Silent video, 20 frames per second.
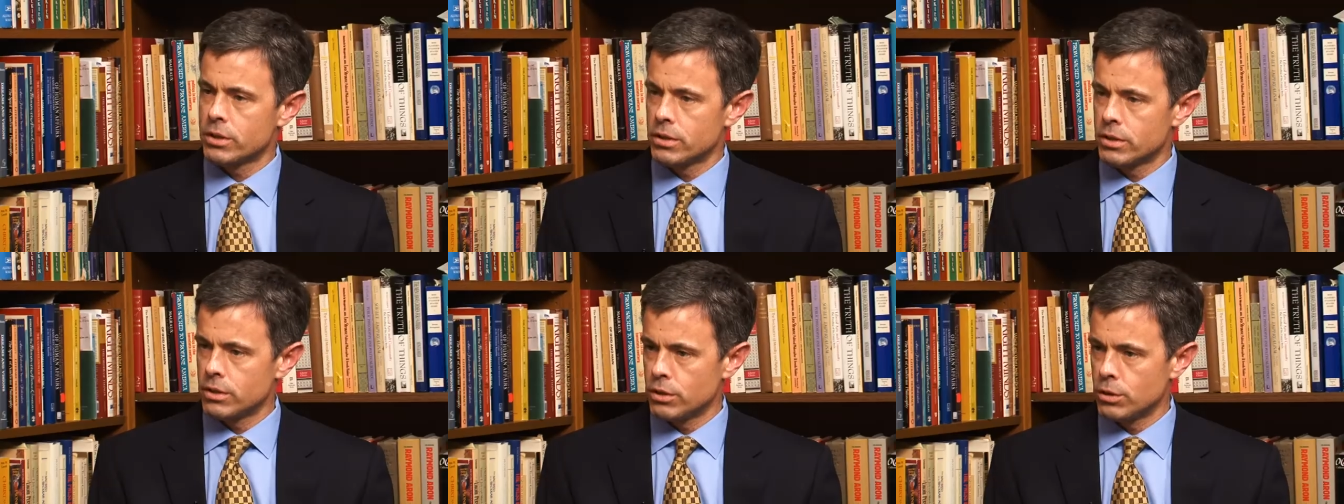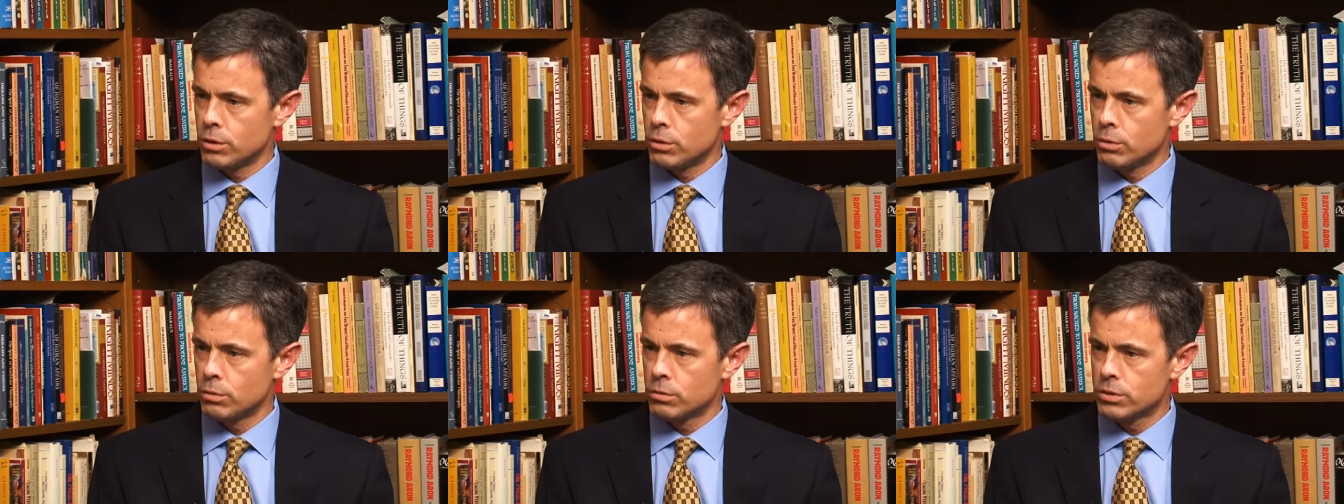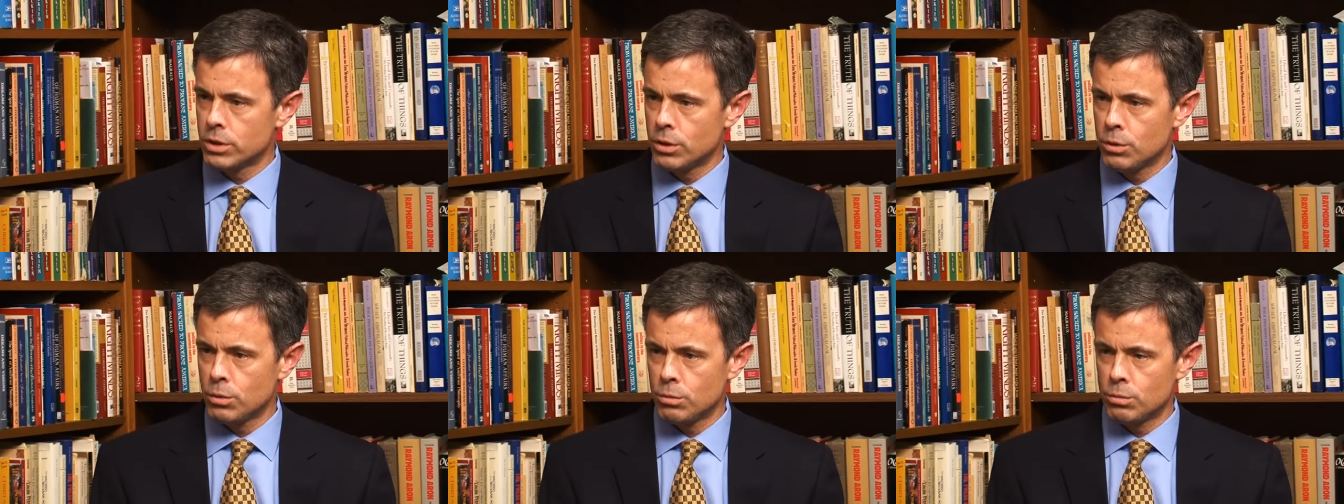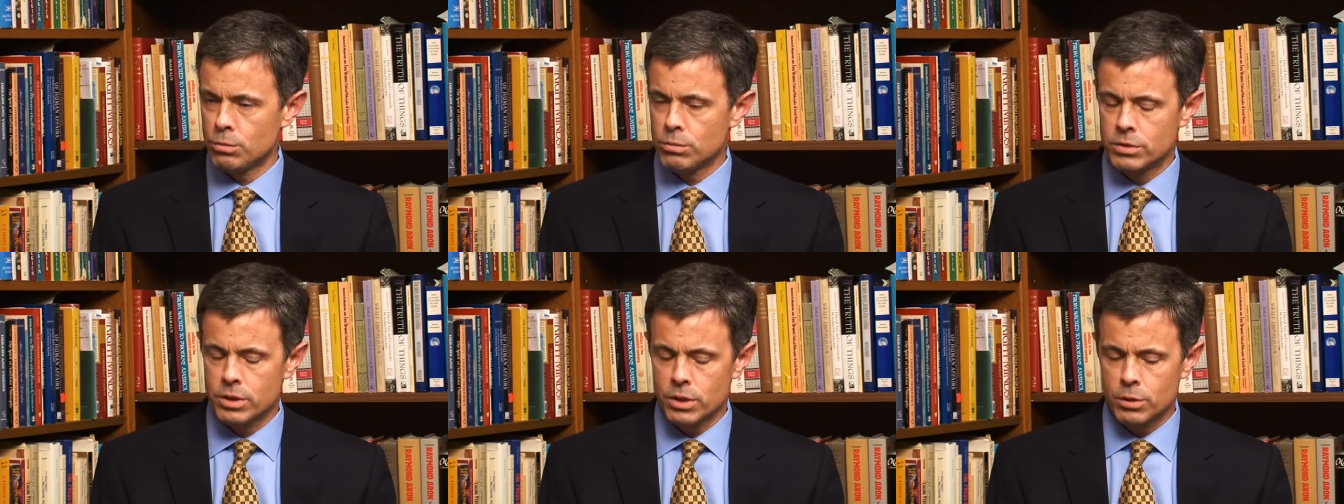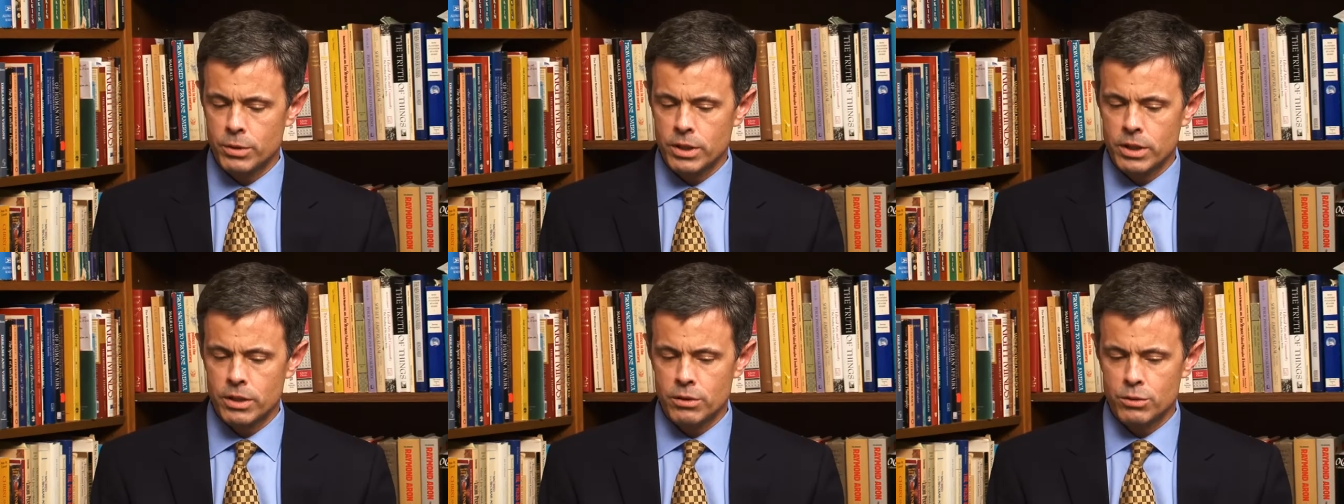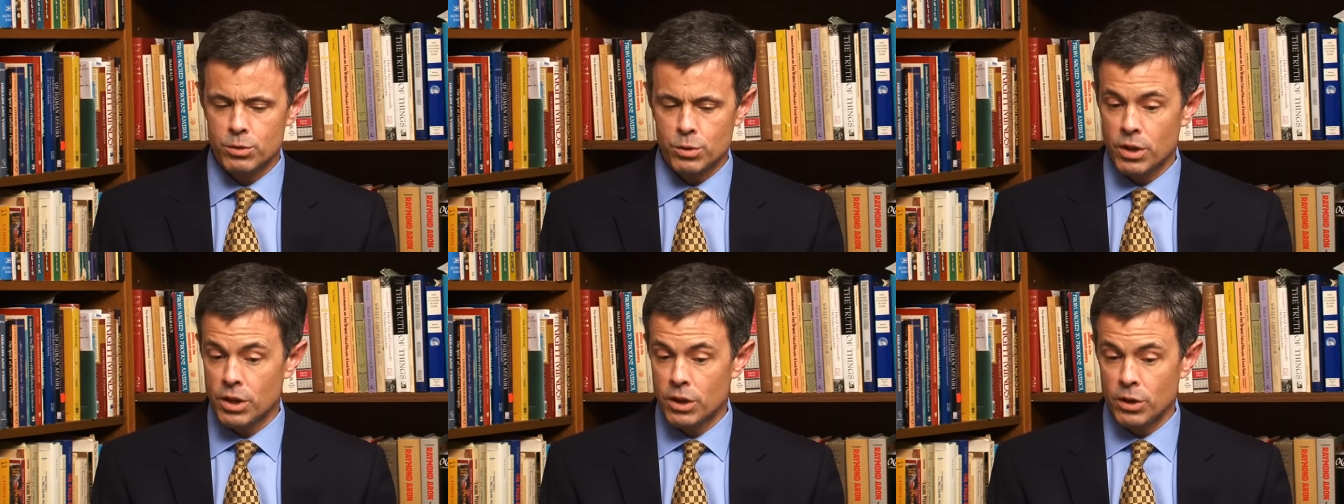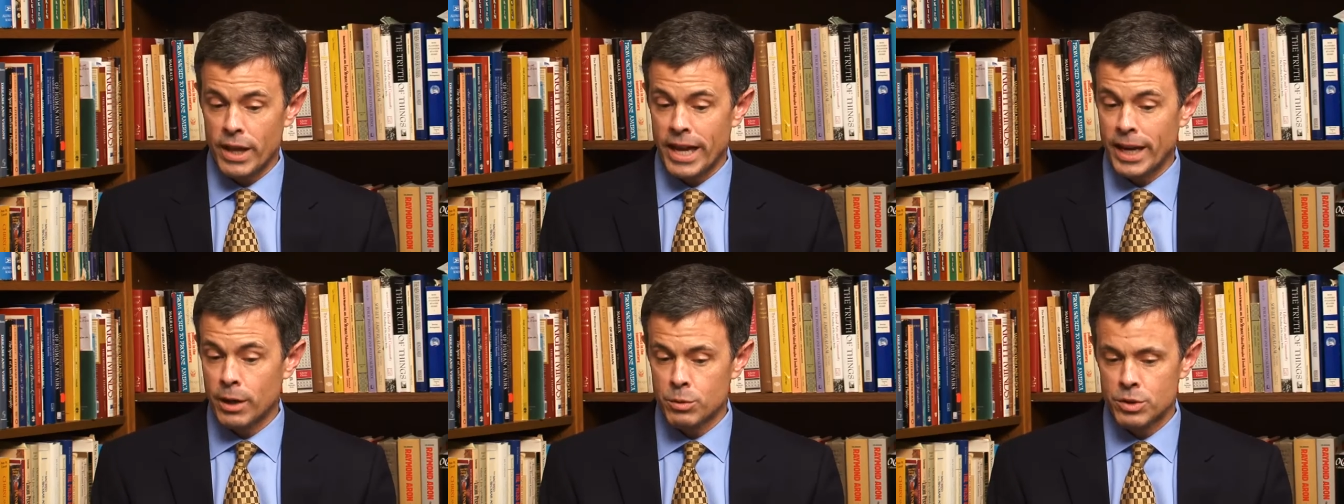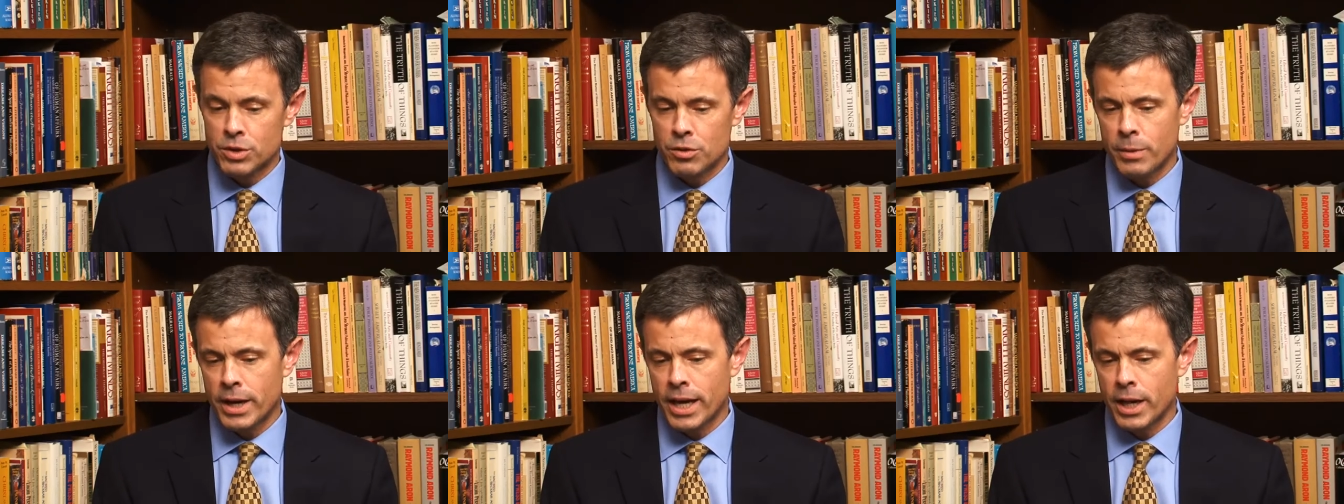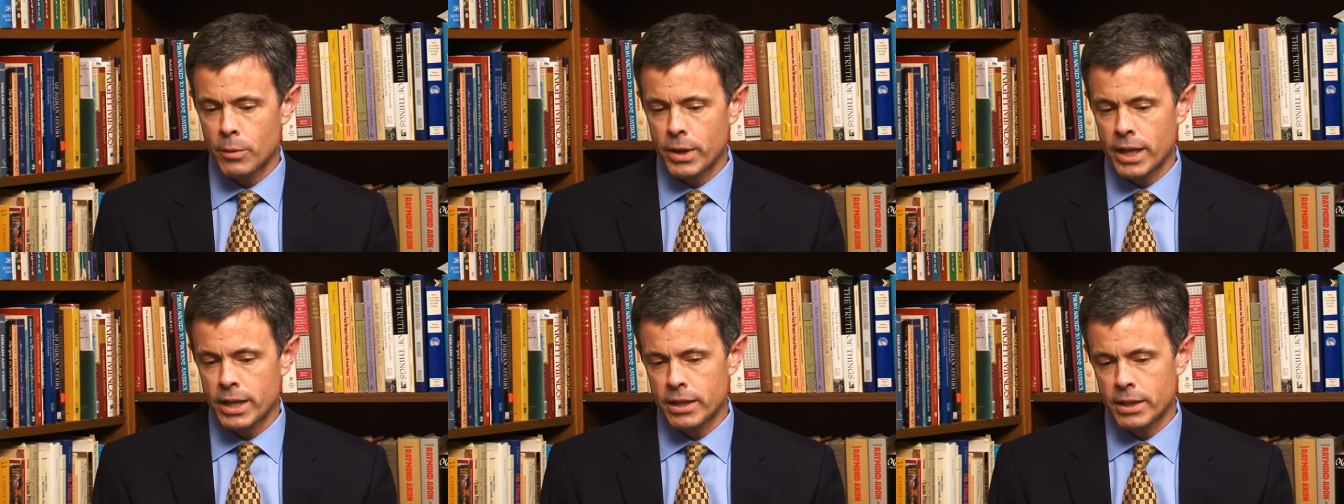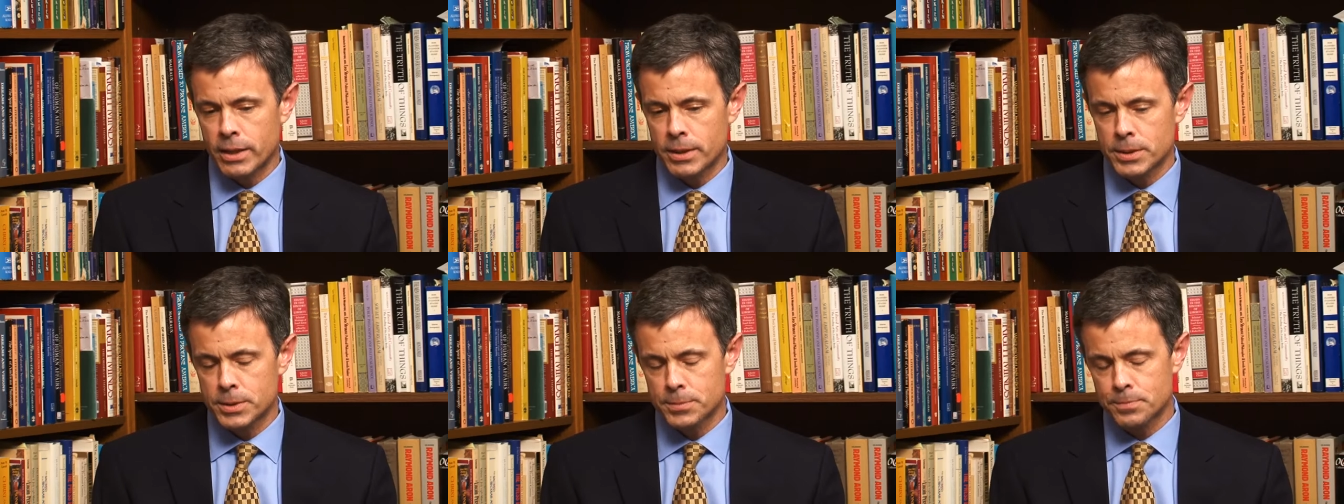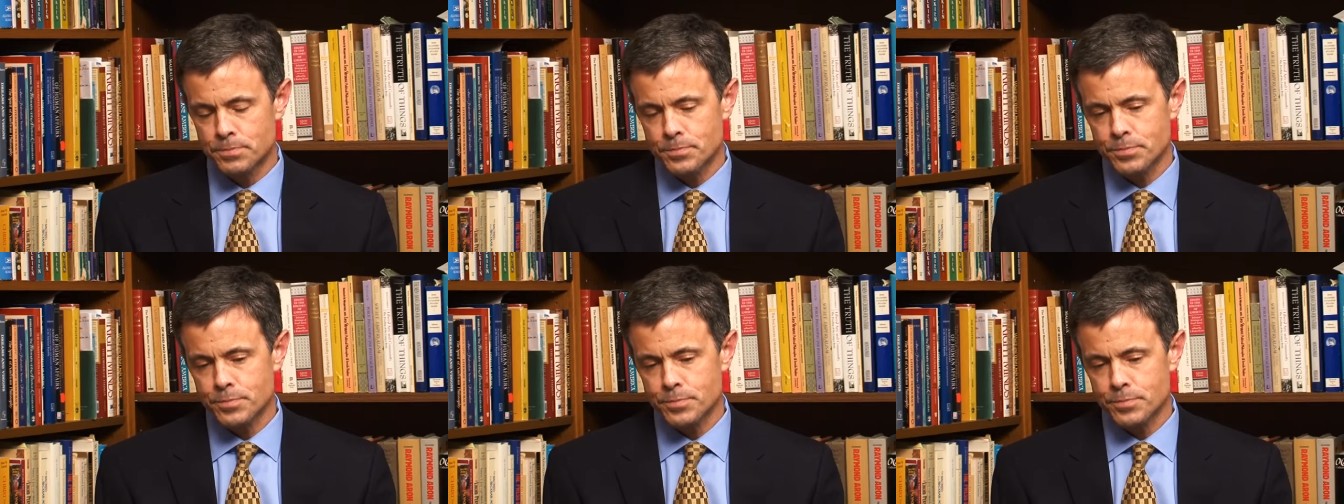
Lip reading: to do? So in sort of the language of bioethics,